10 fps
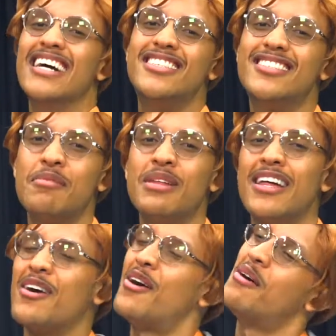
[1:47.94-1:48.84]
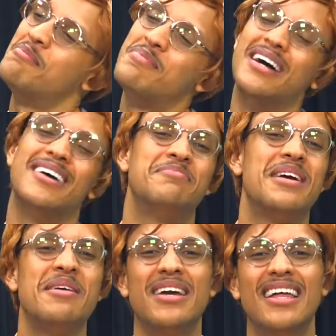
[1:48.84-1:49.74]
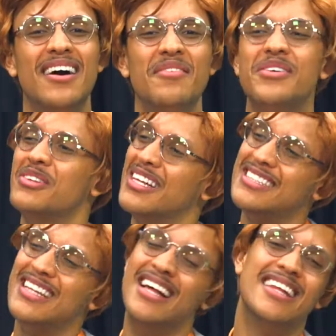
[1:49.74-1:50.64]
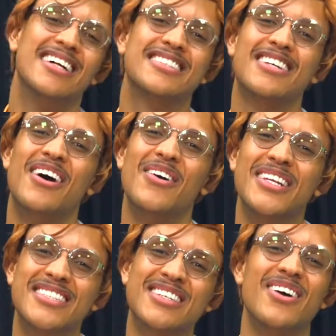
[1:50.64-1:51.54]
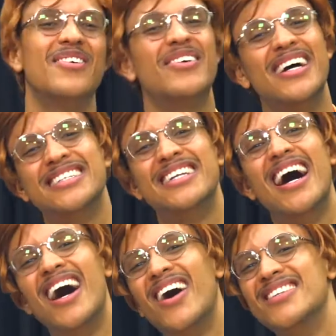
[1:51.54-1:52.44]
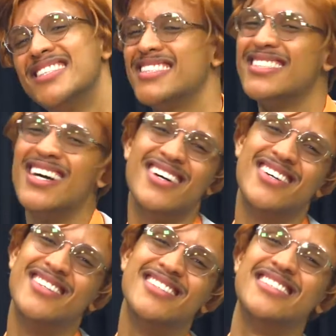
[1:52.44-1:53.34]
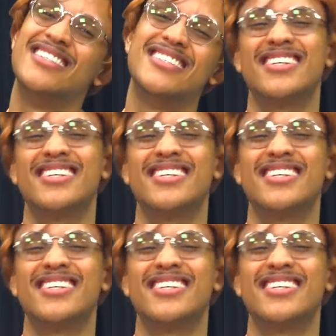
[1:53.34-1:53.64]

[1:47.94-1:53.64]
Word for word: She's going to be like, oh, baby, I love you. Let, let's go. Let's go right now. Let's go. Let's